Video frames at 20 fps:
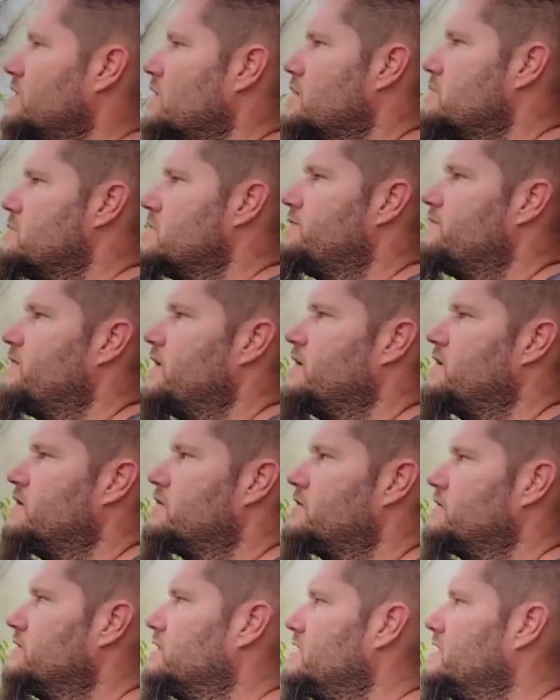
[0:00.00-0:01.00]
and I'm going to find all
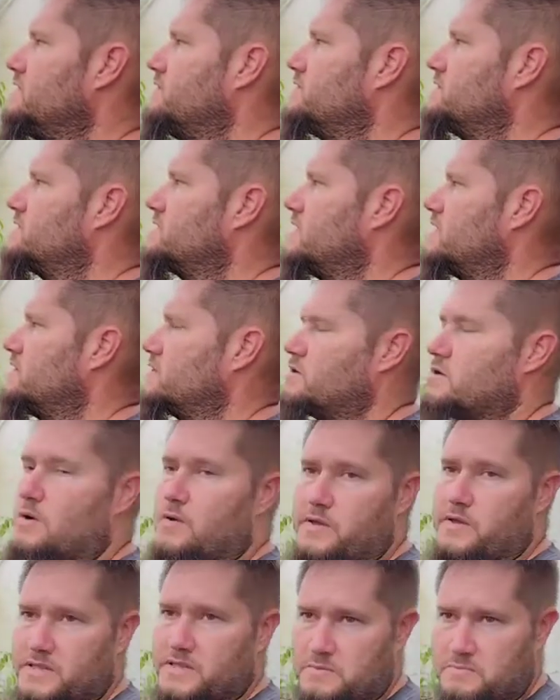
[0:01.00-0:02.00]
the leaves that are
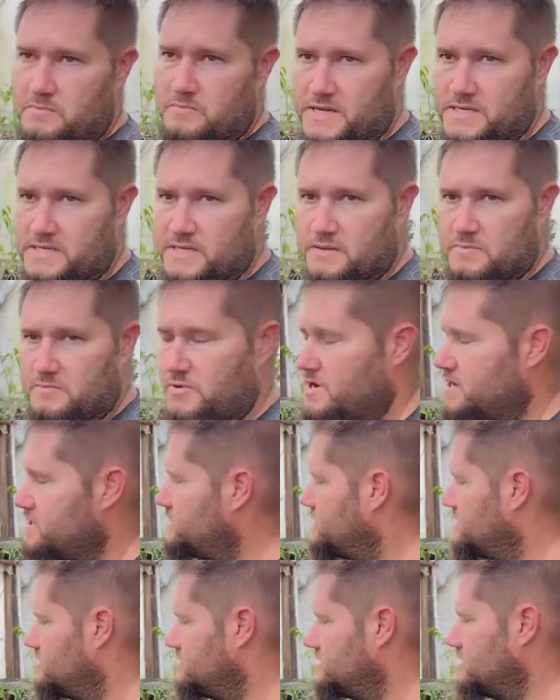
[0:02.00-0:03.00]
growing at the base of the
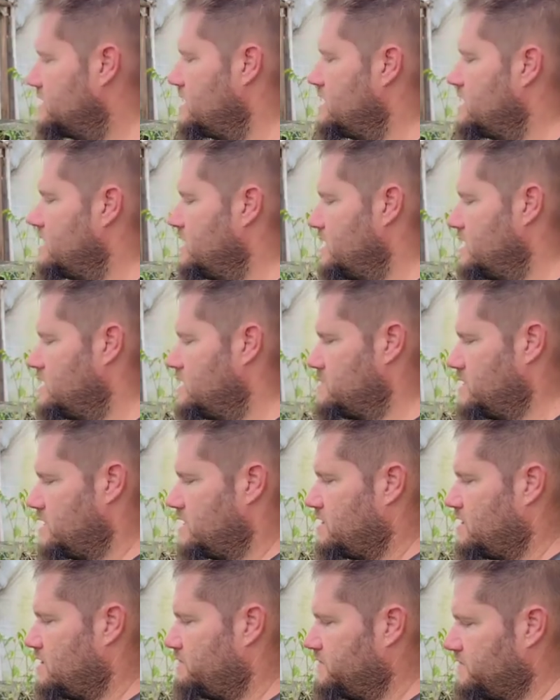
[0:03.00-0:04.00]
branches, and I'm going to
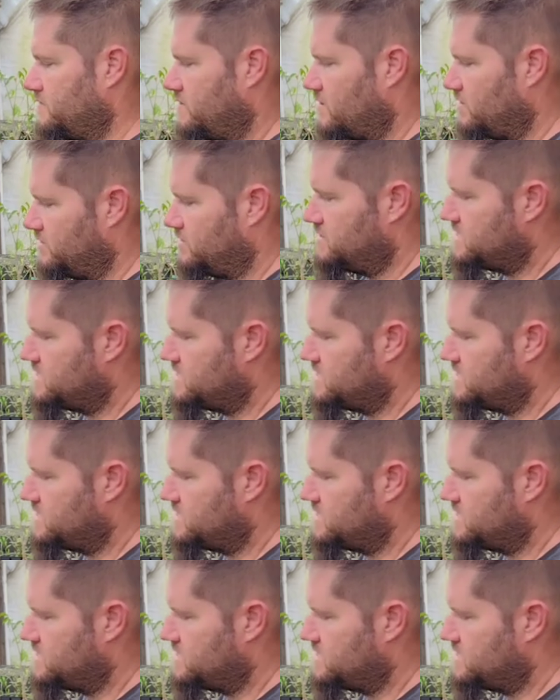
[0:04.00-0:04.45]
cut off all the